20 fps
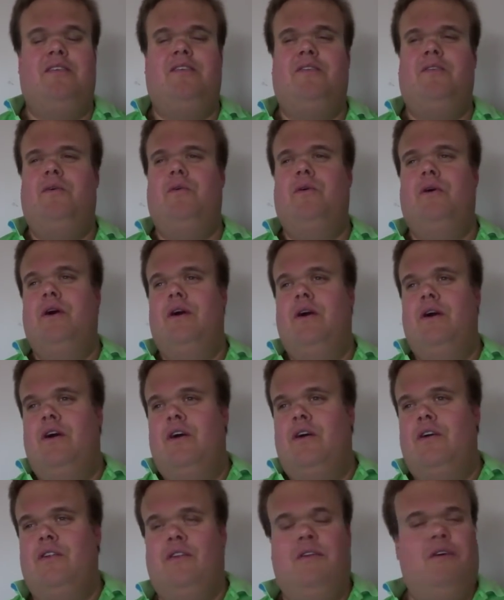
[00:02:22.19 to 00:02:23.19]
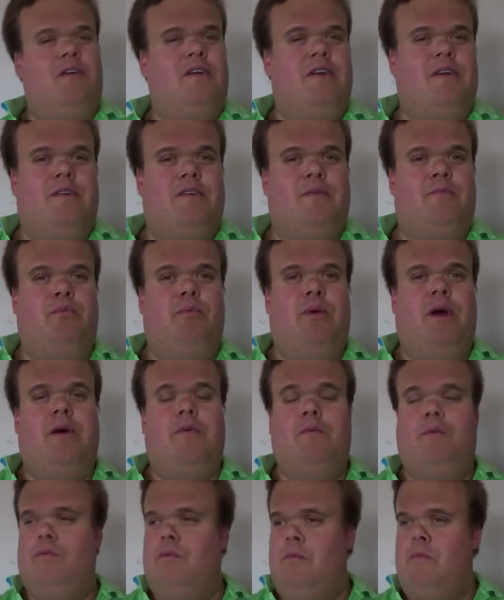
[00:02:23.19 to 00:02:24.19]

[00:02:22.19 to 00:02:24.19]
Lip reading: So look proud.